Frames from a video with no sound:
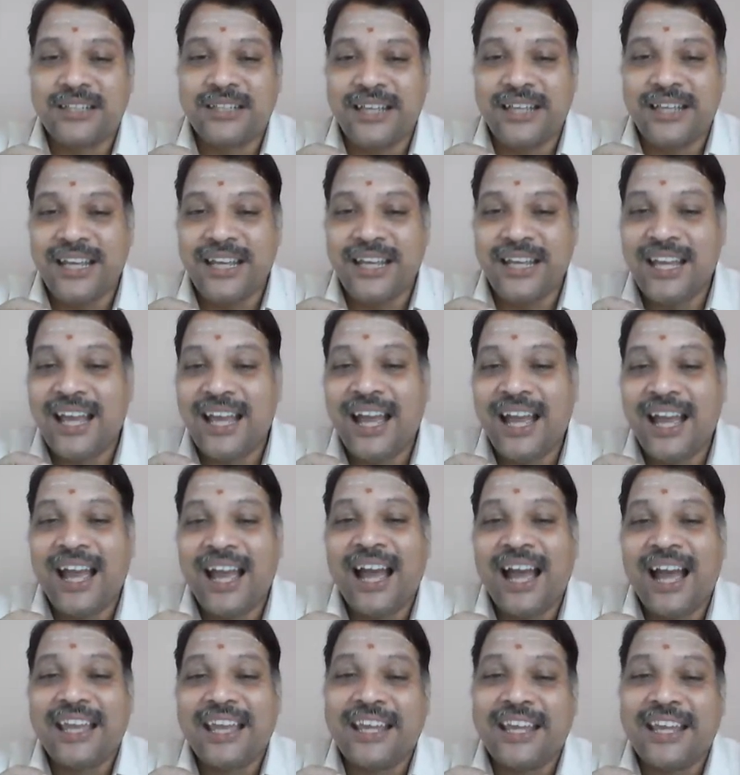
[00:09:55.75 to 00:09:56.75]
the
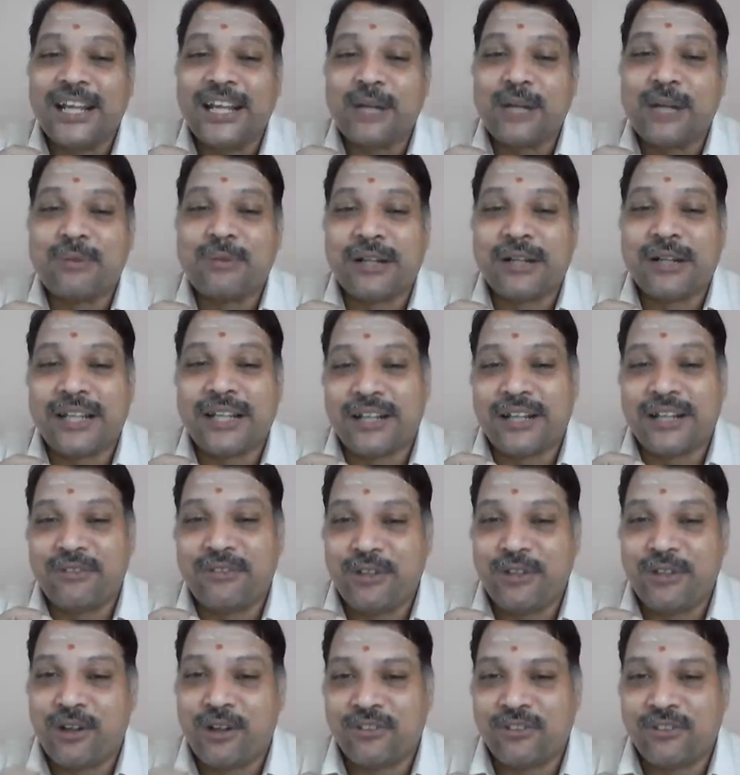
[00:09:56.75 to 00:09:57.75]
incremental
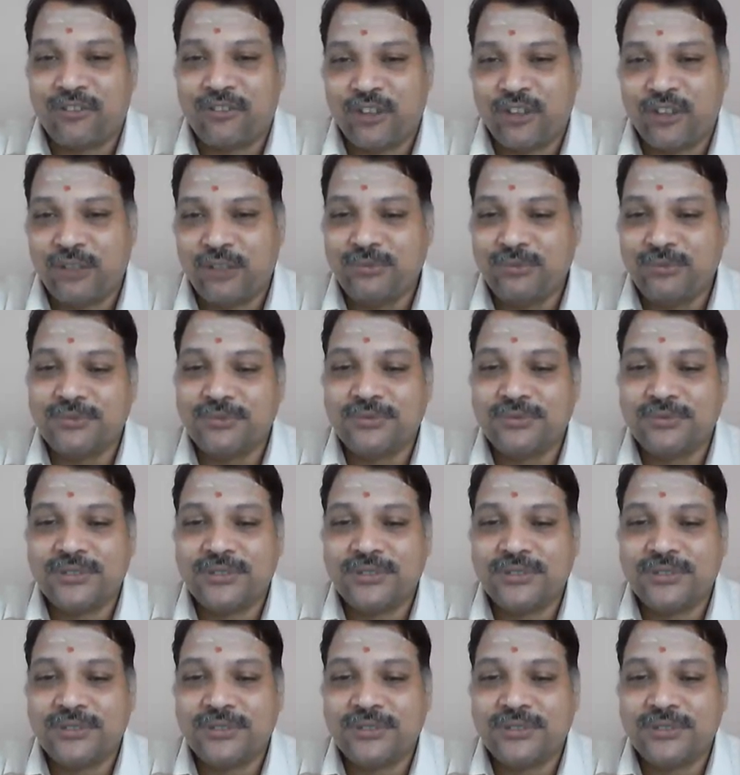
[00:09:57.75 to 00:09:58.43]
revenue of the firm.